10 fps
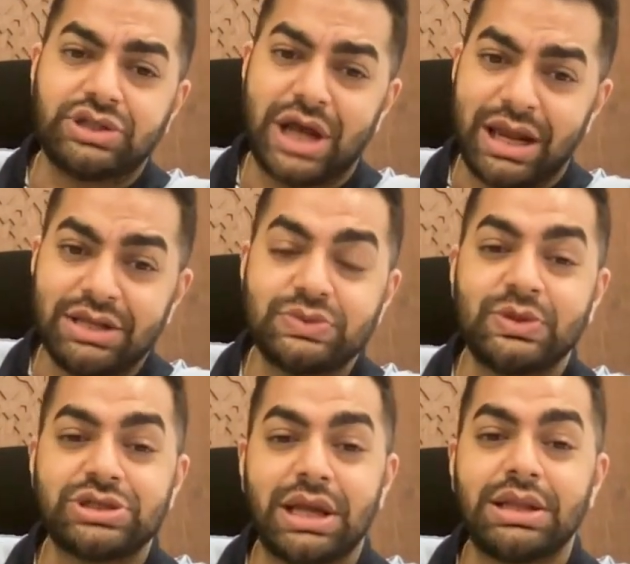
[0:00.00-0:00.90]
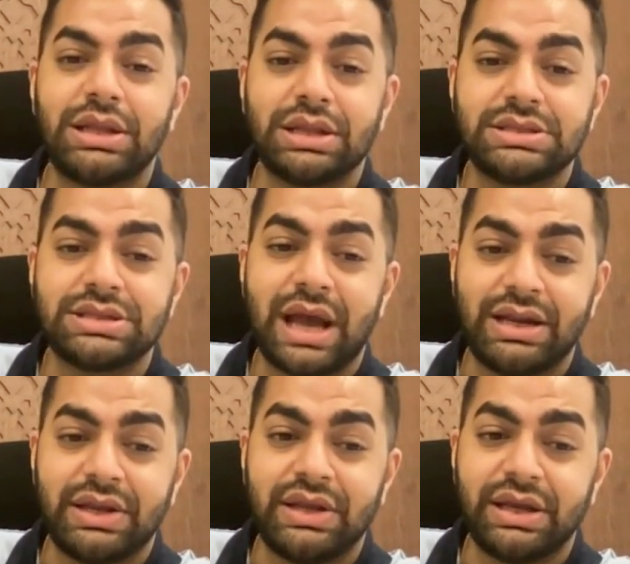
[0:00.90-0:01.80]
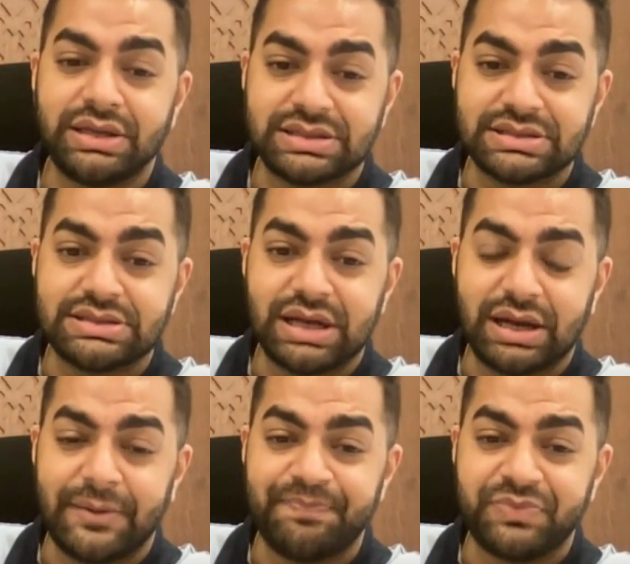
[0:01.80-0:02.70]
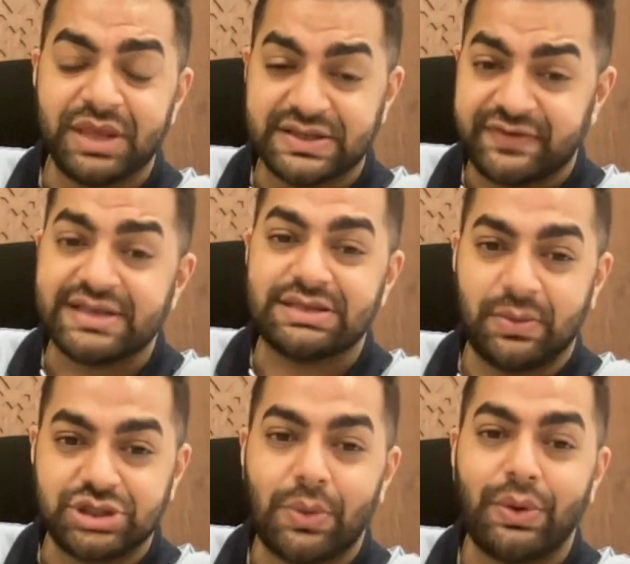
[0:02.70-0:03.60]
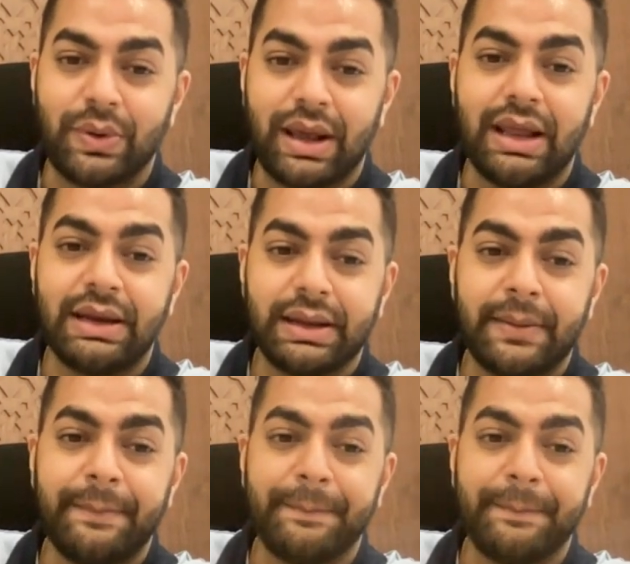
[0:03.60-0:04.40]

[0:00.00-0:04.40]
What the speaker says: challenge which I think this category is facing, which I want to highlight. Yeah.